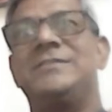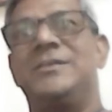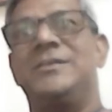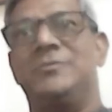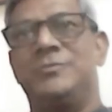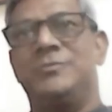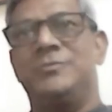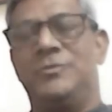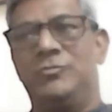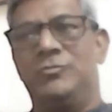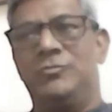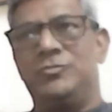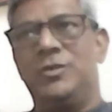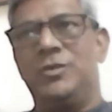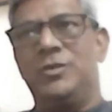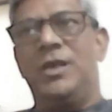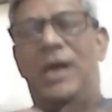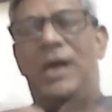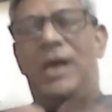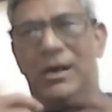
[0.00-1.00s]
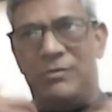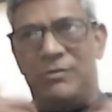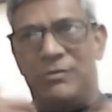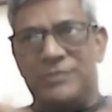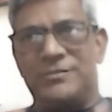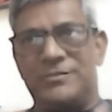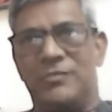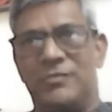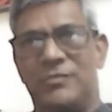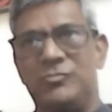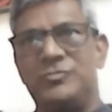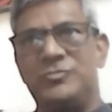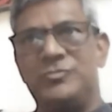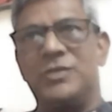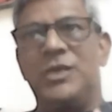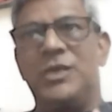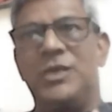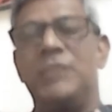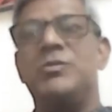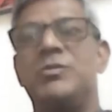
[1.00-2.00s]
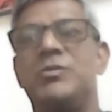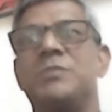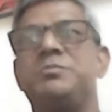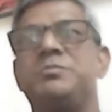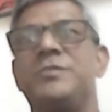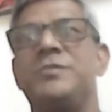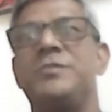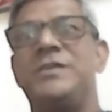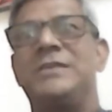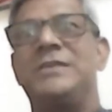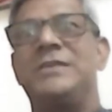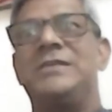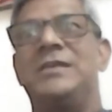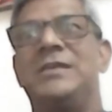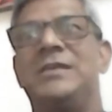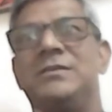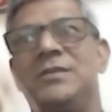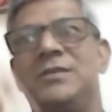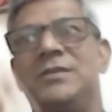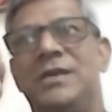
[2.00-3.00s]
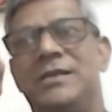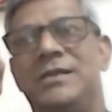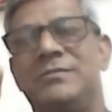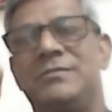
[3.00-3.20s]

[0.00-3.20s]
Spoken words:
set of sounds. Our sounds, you can predict and